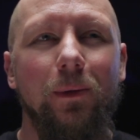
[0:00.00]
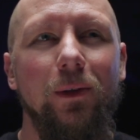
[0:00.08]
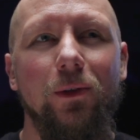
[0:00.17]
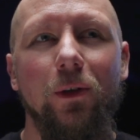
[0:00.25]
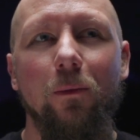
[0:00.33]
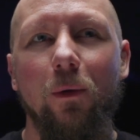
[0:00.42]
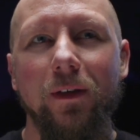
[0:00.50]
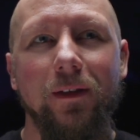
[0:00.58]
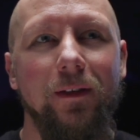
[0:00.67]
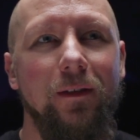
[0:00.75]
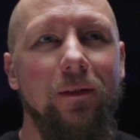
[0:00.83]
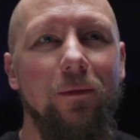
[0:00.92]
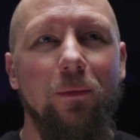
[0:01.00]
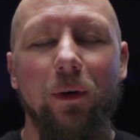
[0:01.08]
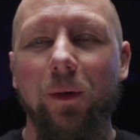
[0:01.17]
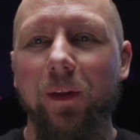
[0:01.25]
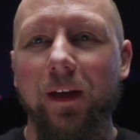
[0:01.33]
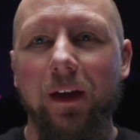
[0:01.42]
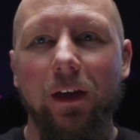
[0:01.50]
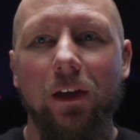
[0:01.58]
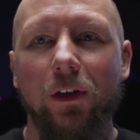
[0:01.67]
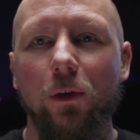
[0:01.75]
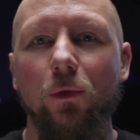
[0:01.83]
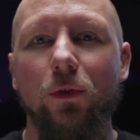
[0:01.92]
YouTube wasn't really a
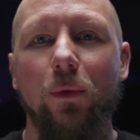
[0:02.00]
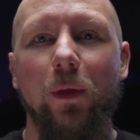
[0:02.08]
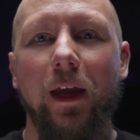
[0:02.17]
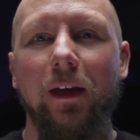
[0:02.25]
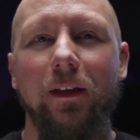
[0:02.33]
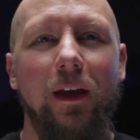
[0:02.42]
huge thing.